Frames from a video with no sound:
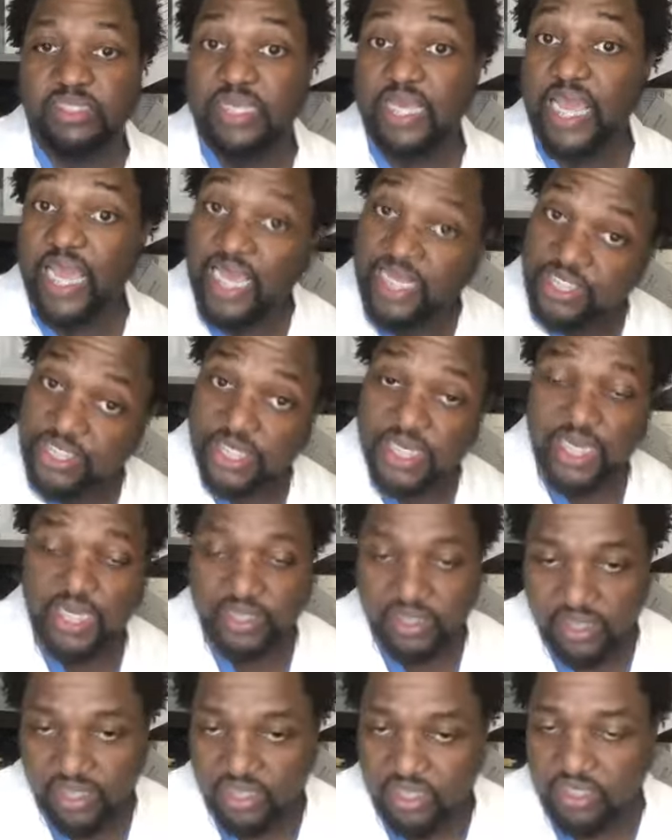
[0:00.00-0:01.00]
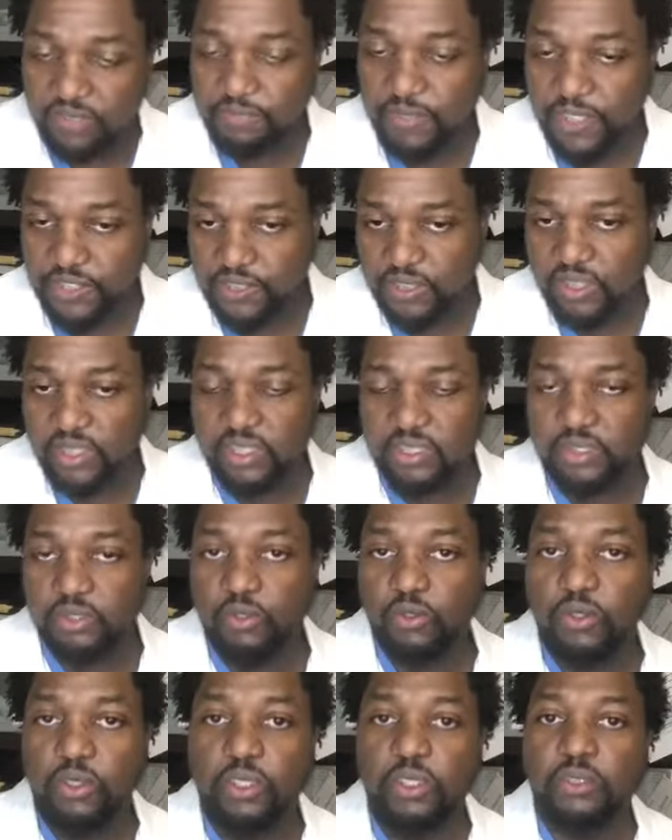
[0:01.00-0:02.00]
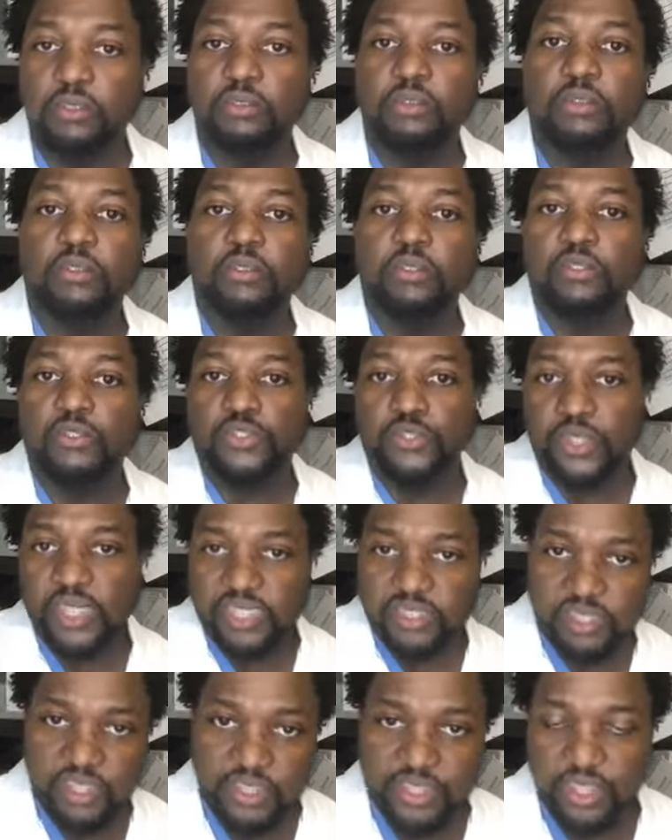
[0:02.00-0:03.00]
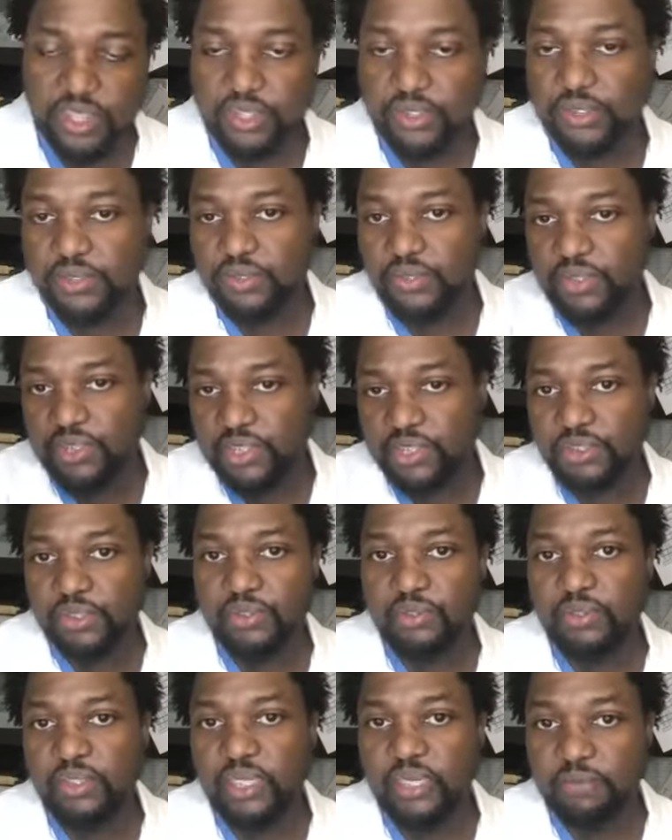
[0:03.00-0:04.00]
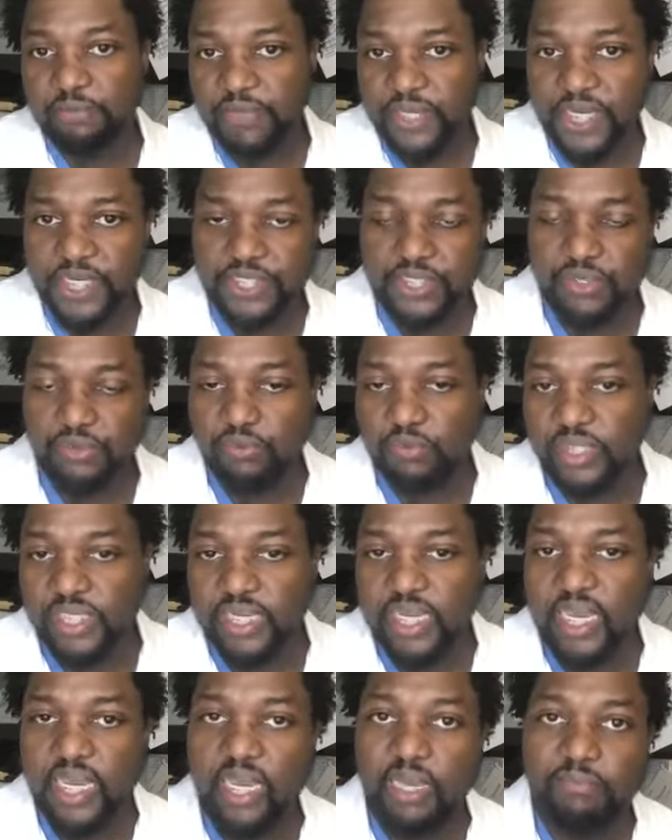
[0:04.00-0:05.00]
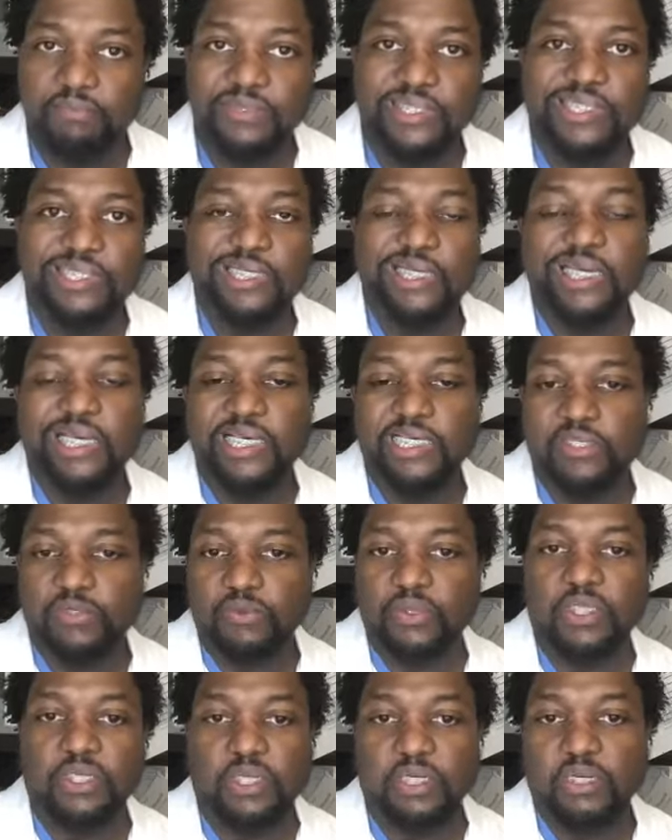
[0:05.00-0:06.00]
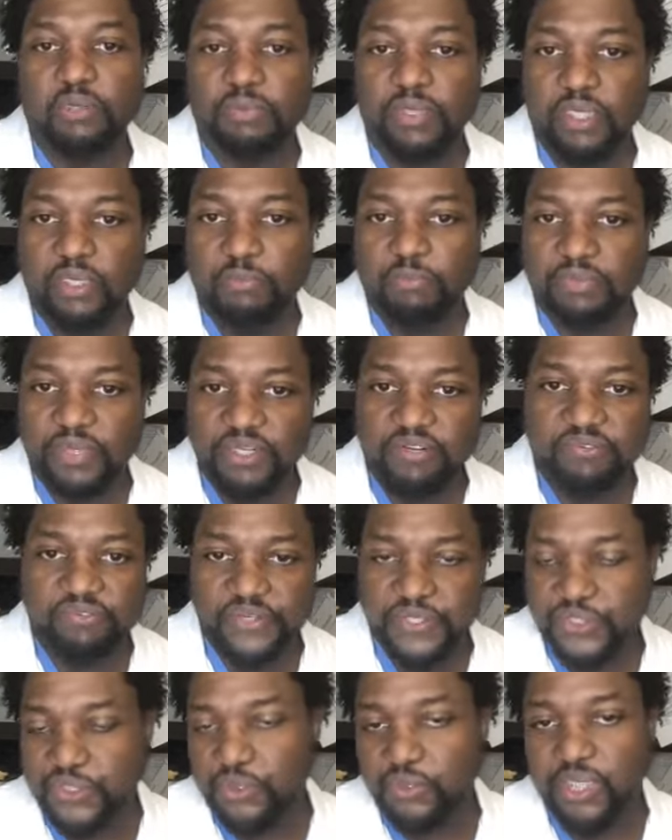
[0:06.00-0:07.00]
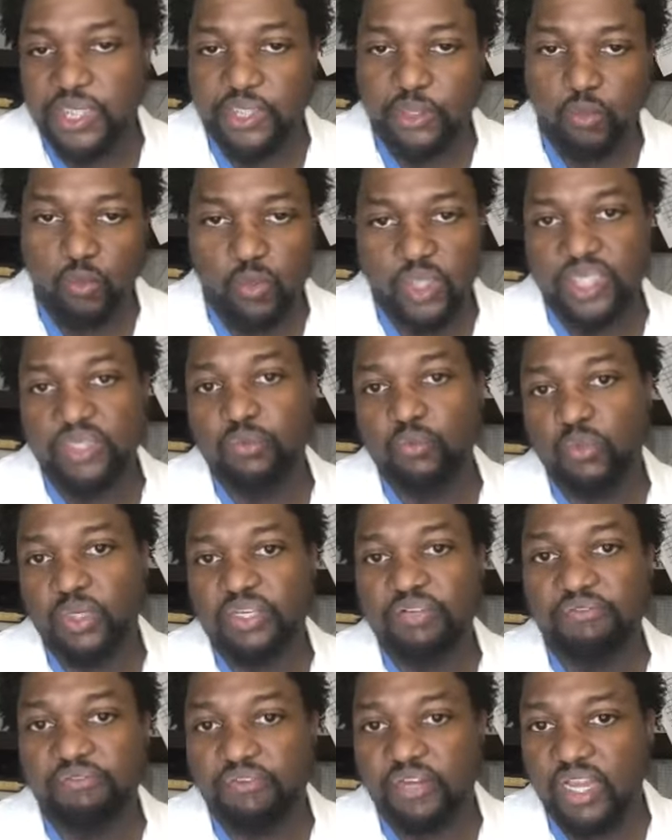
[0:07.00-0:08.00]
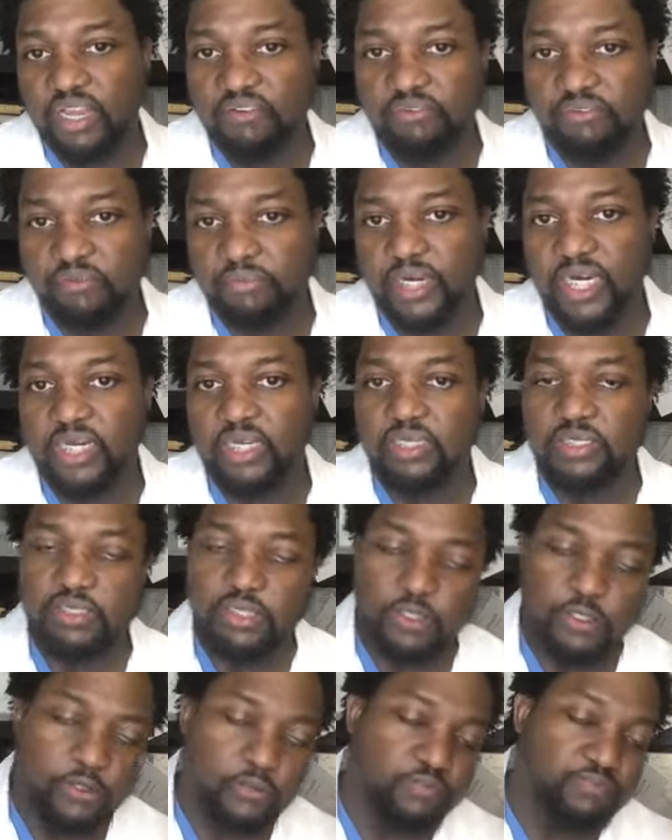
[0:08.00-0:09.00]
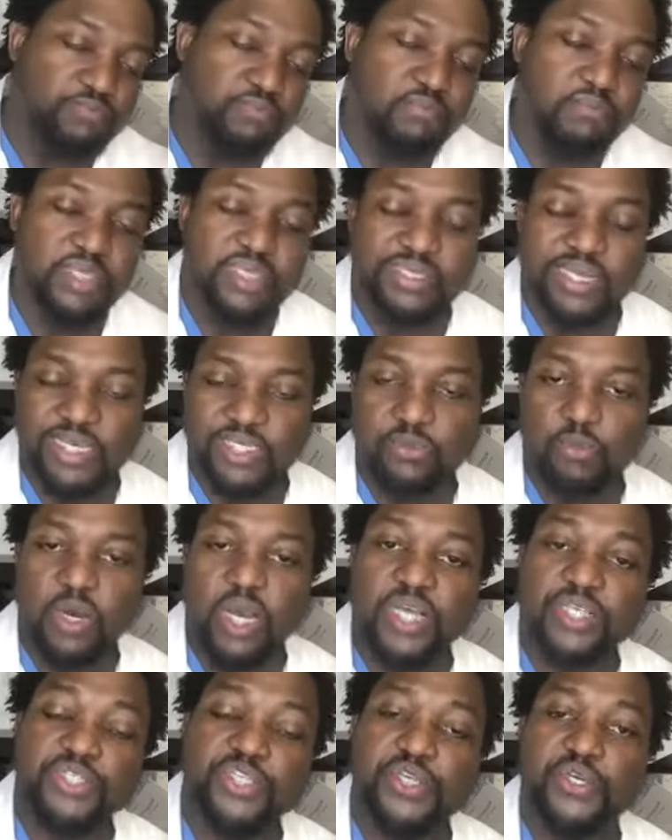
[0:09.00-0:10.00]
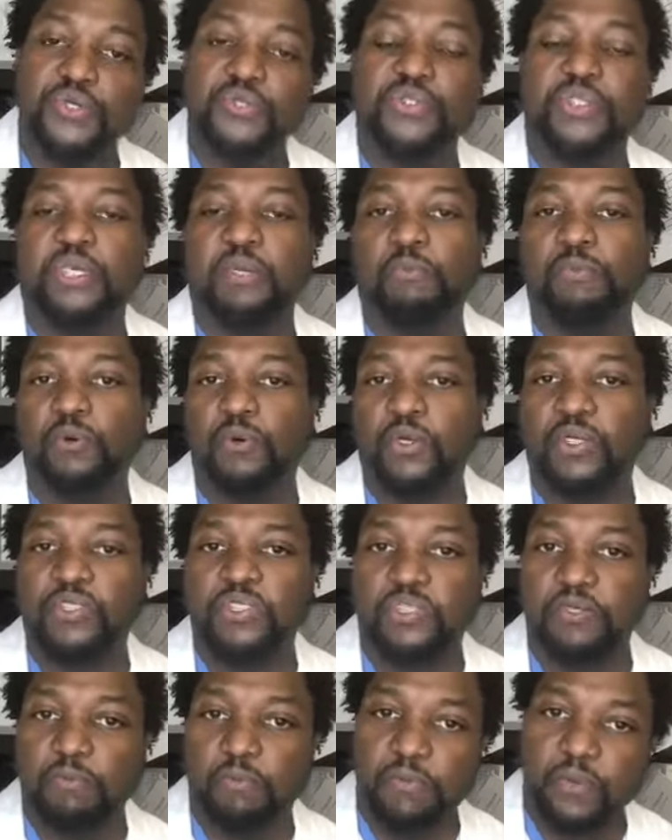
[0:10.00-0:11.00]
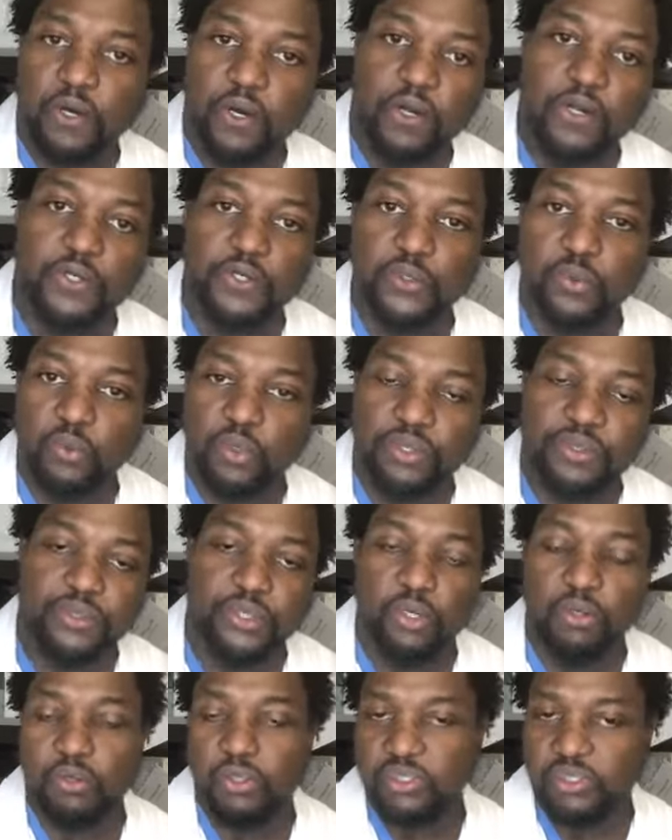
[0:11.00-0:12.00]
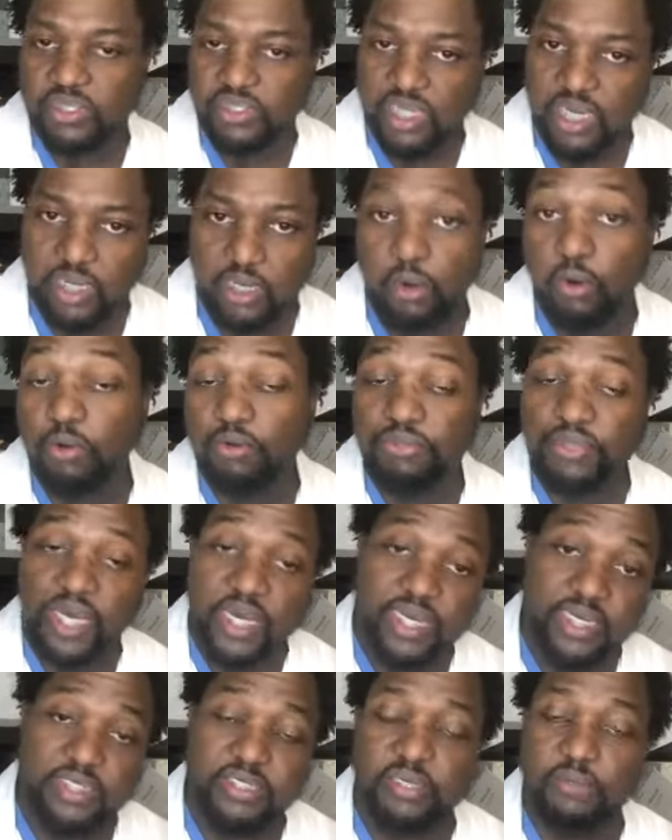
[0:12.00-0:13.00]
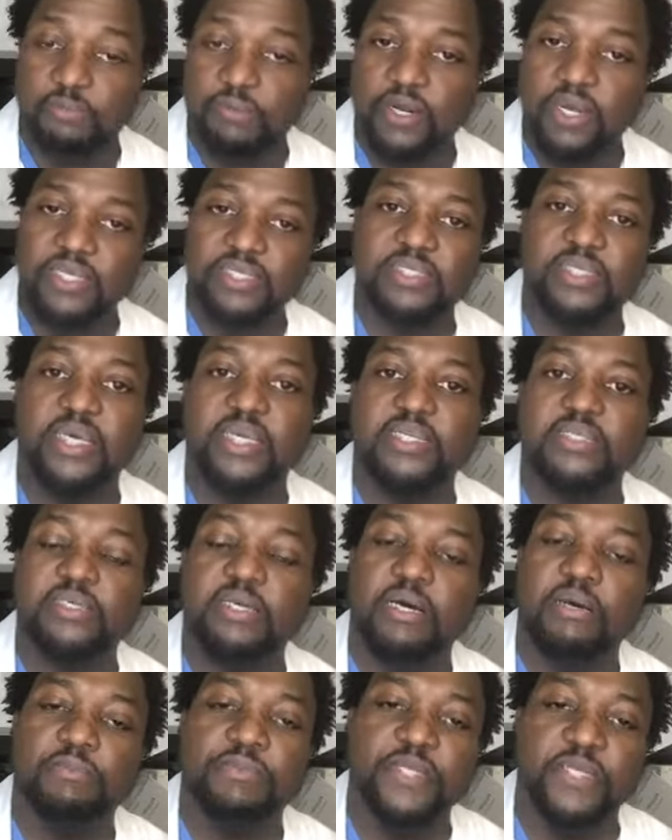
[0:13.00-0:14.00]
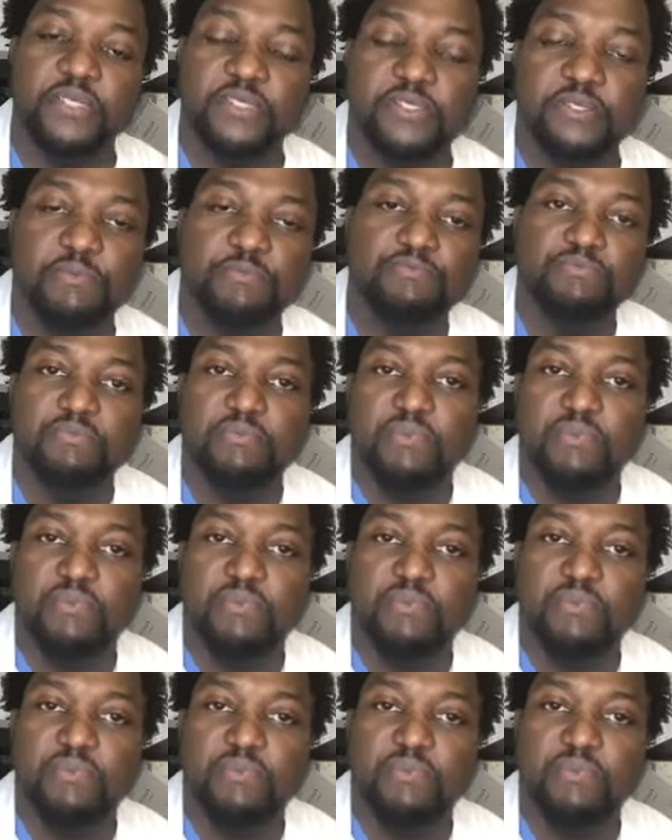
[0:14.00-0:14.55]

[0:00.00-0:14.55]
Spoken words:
to educate these specialists on transitioning to acute inpatient rehab is really going to be beneficial and a win-win for everybody. So that's why it's hugely important to partner with the orthotics and prosthetics companies